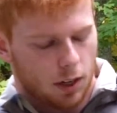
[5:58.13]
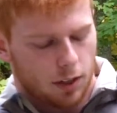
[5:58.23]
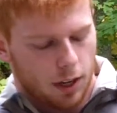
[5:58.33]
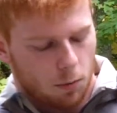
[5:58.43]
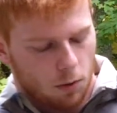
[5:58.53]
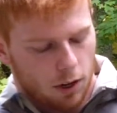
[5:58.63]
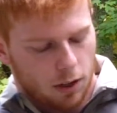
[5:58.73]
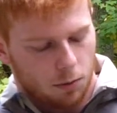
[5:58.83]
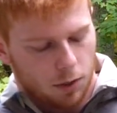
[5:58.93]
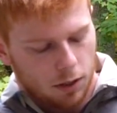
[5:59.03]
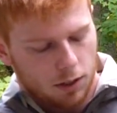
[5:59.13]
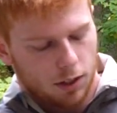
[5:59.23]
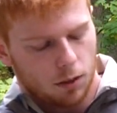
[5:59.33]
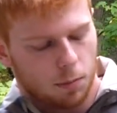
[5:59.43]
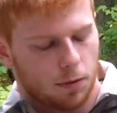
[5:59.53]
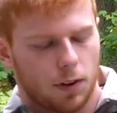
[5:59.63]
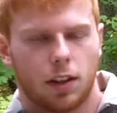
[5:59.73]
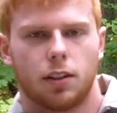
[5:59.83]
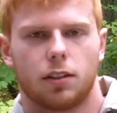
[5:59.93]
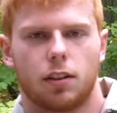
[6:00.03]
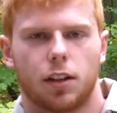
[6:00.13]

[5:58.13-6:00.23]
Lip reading: that would, on the real steel, prevent the